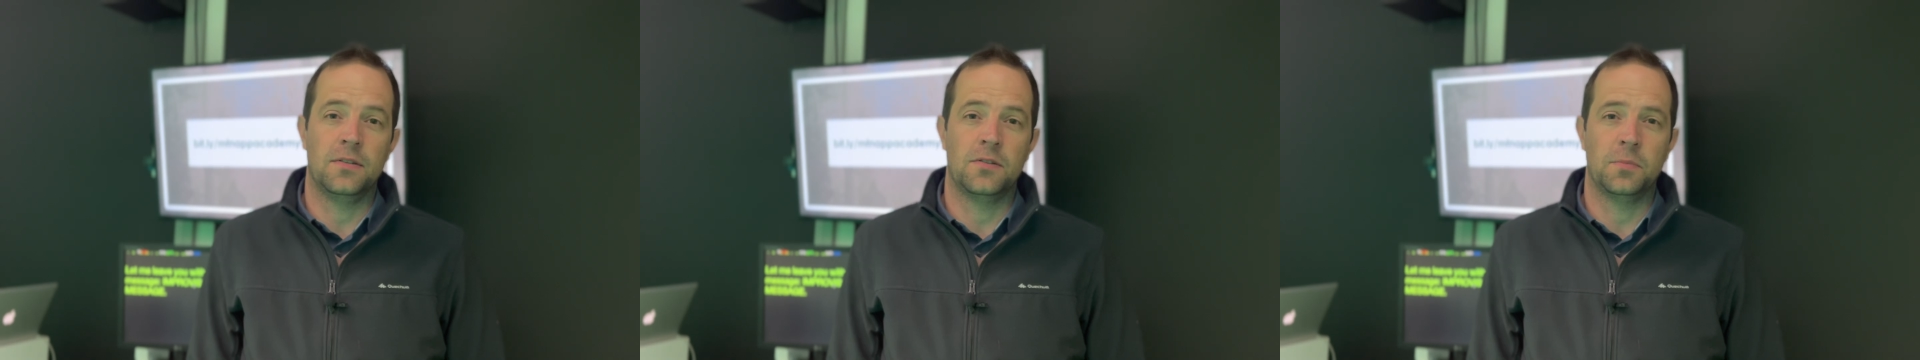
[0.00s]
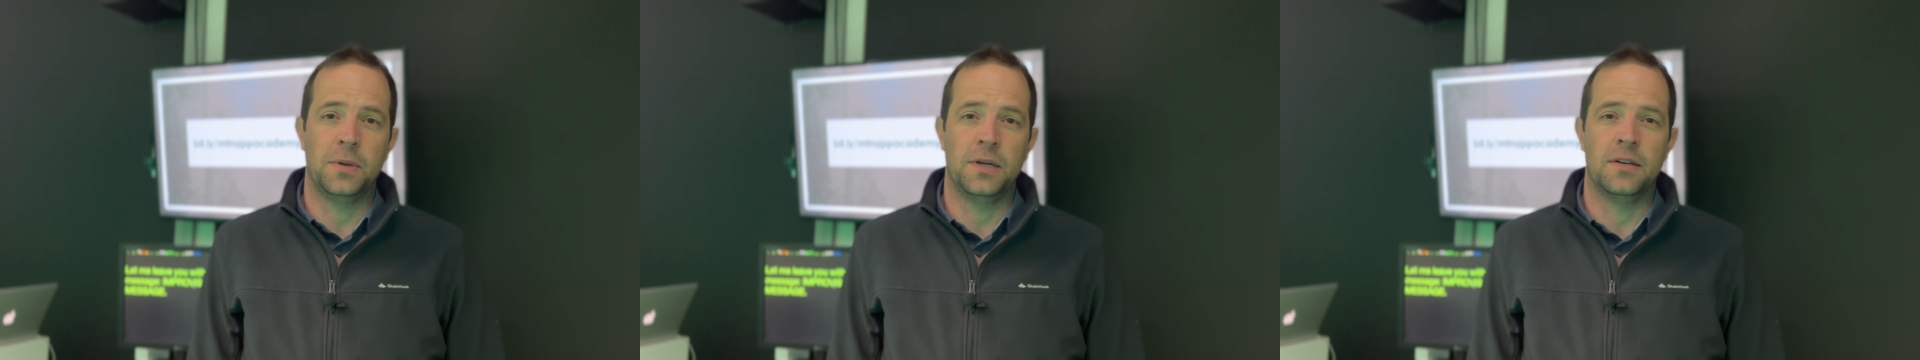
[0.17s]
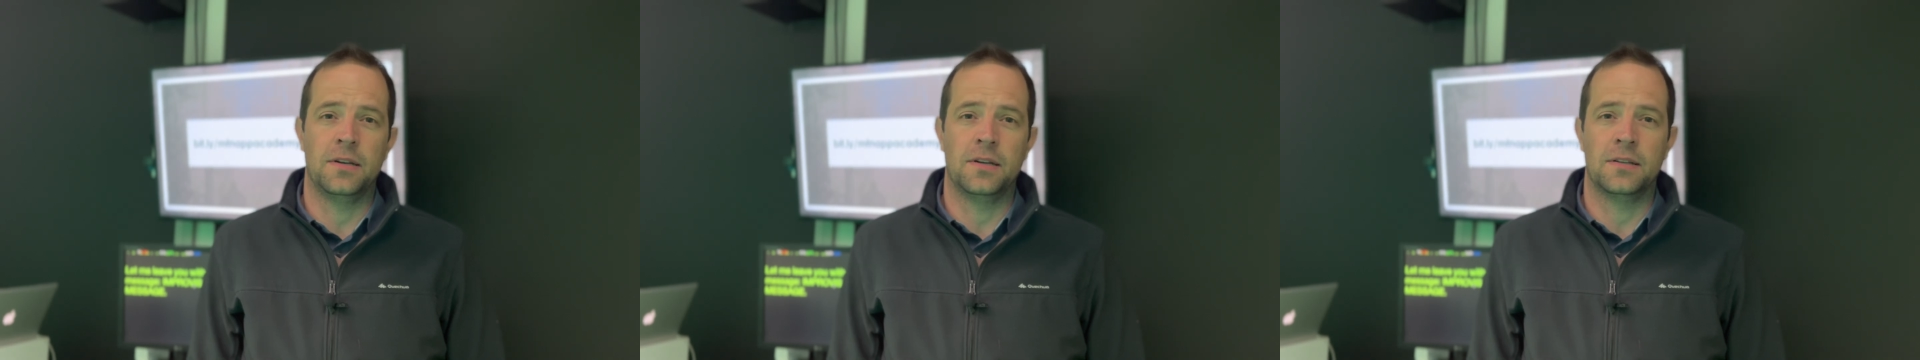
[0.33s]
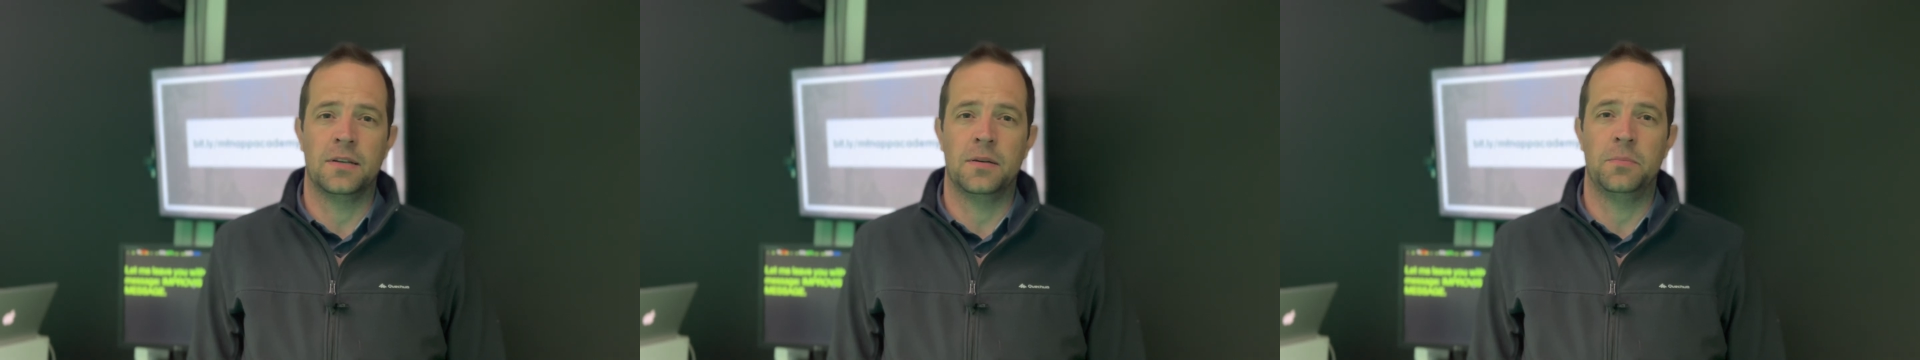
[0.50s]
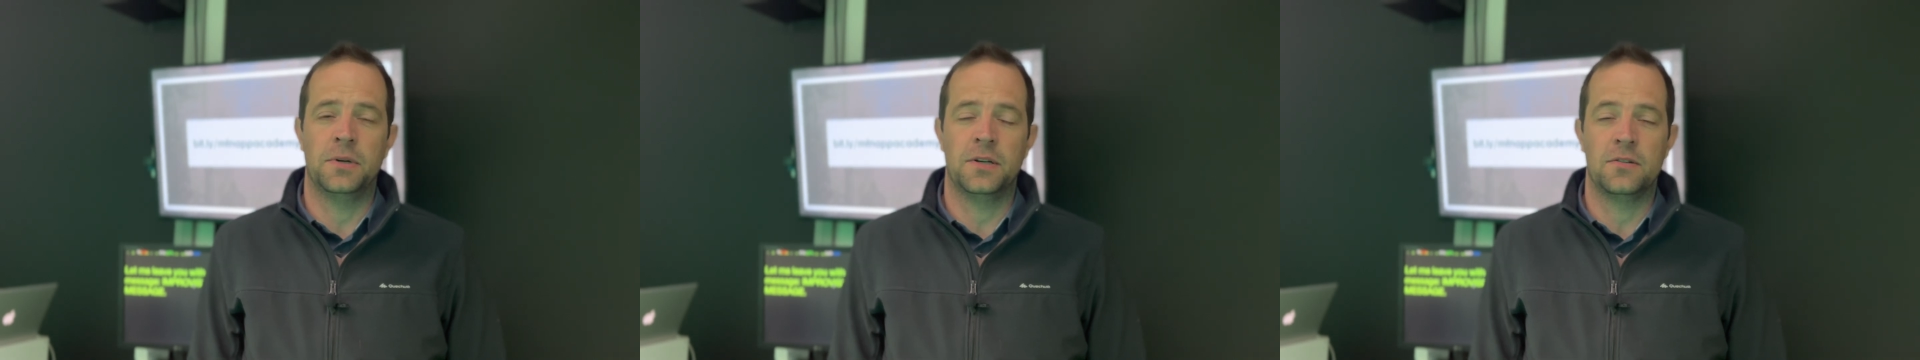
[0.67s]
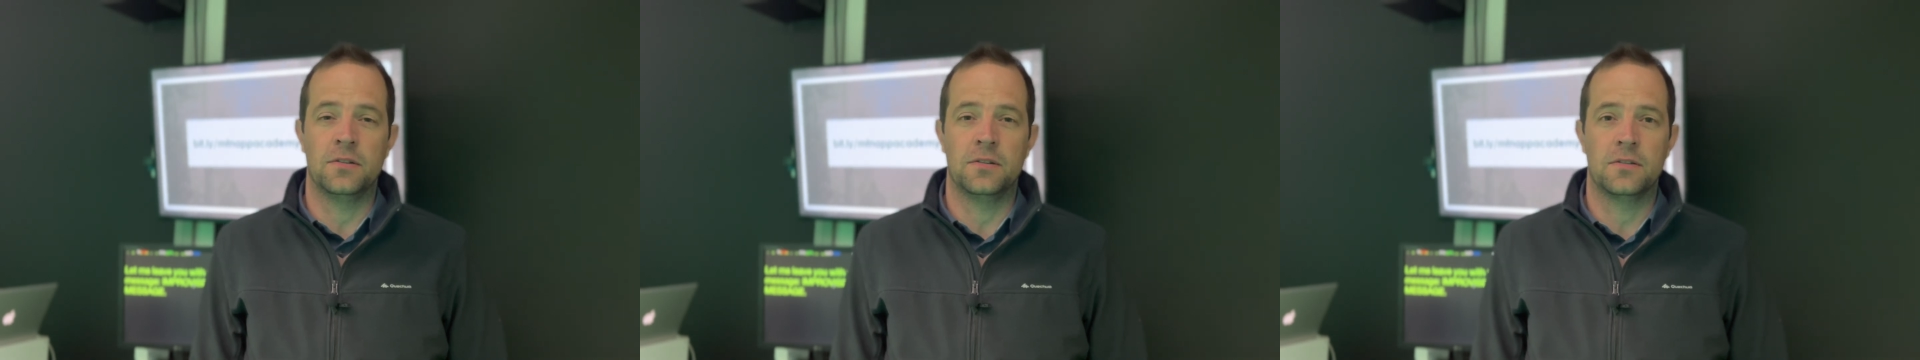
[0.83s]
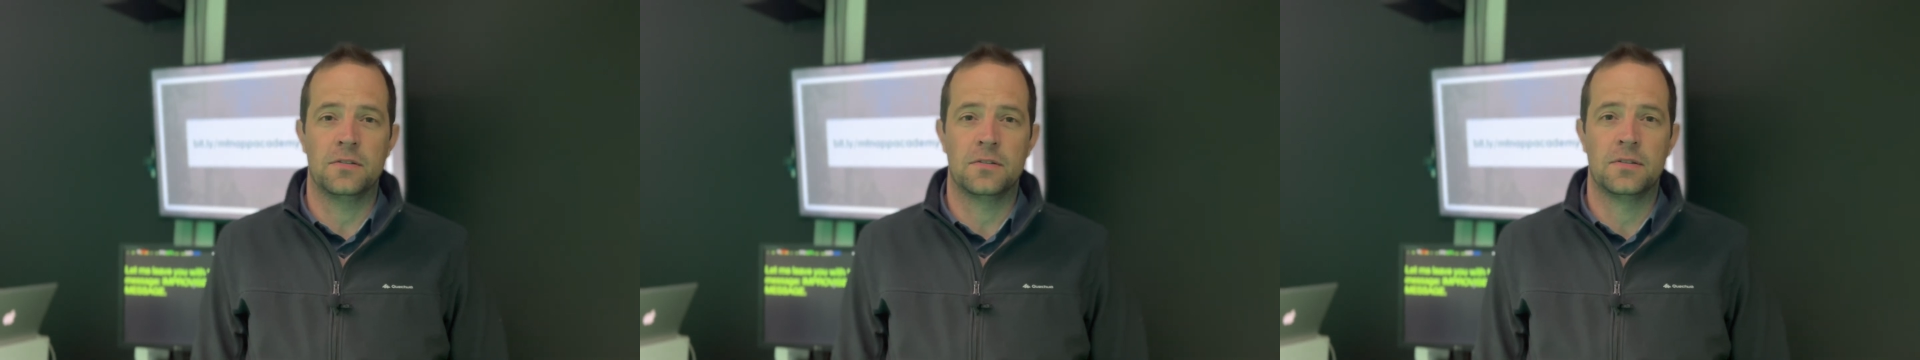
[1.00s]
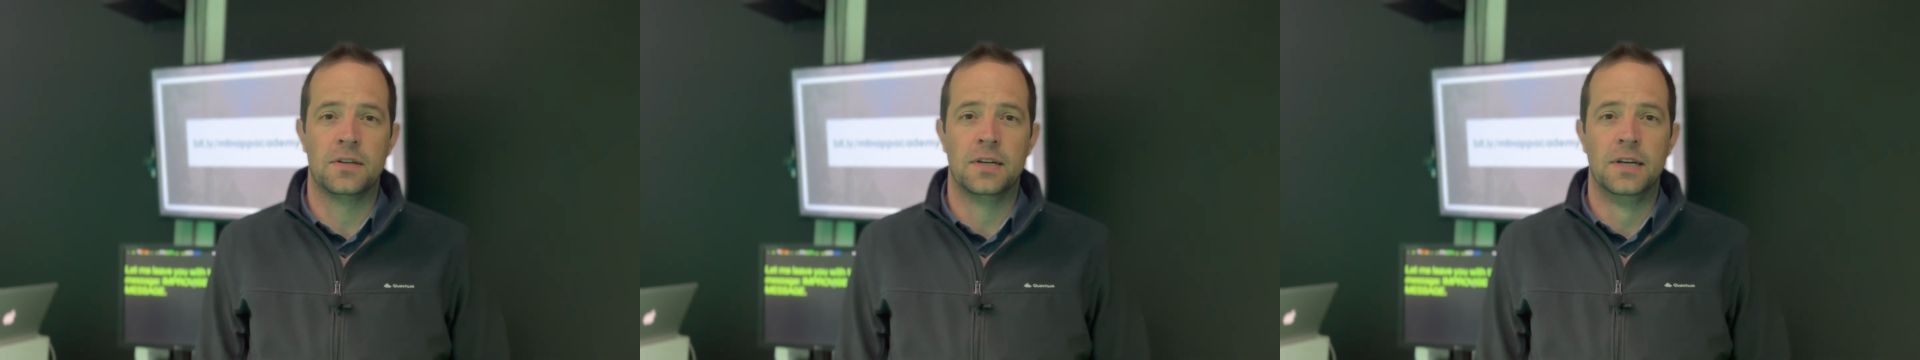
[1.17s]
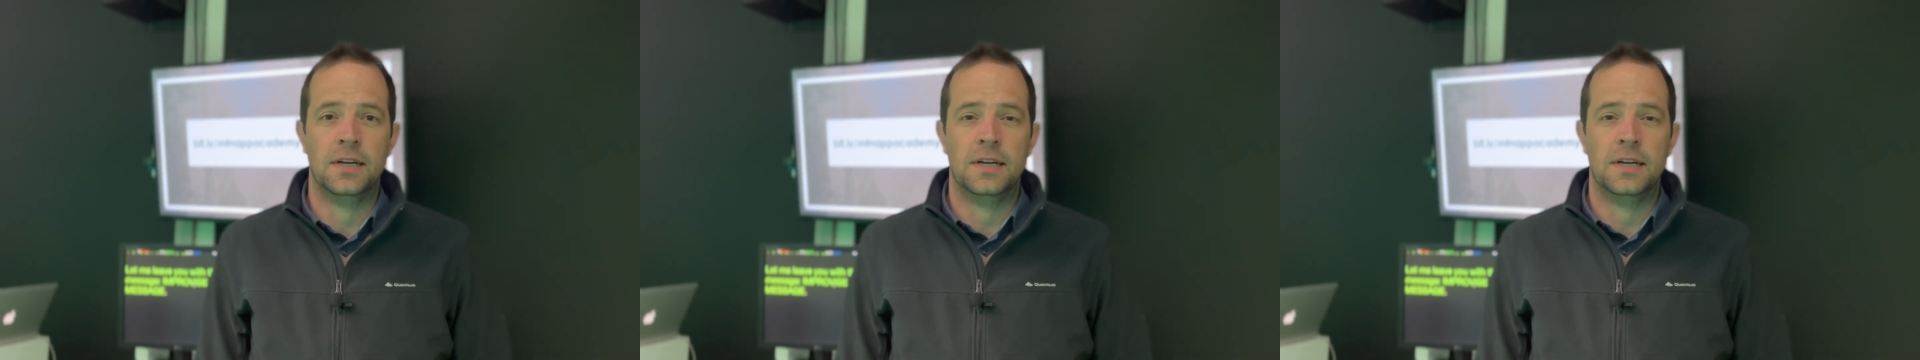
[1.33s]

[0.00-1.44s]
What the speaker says: is spending their budgets.